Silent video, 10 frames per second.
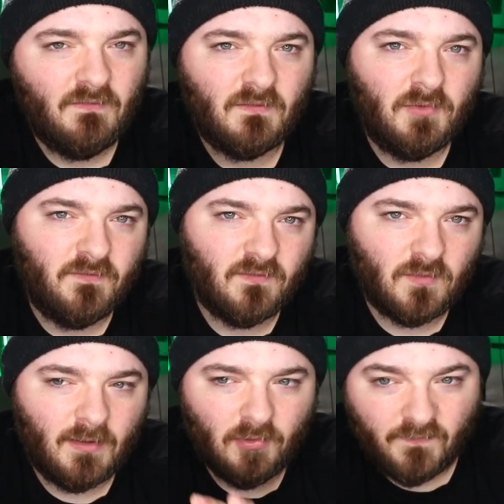to move the
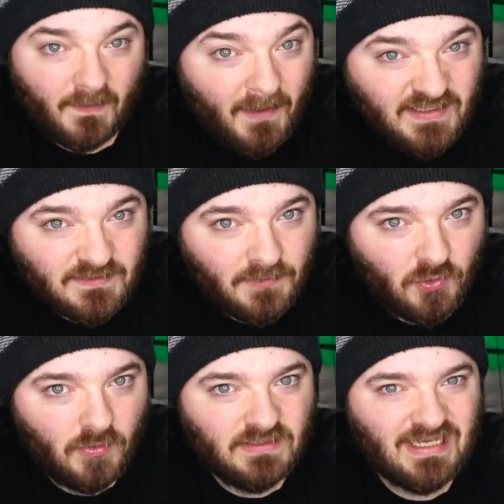rubble, and they made some
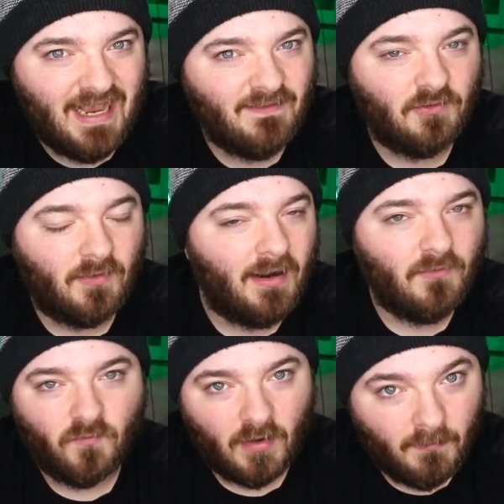noise, I had the
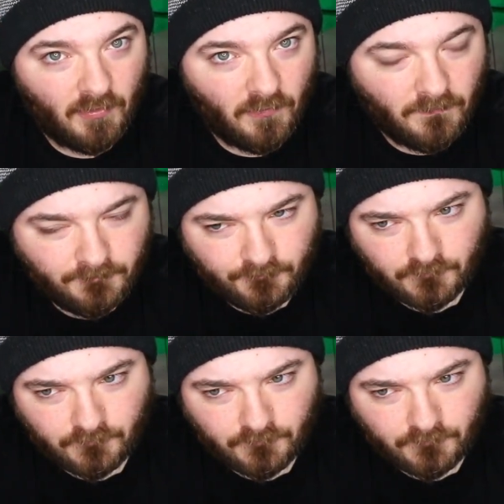ground rumble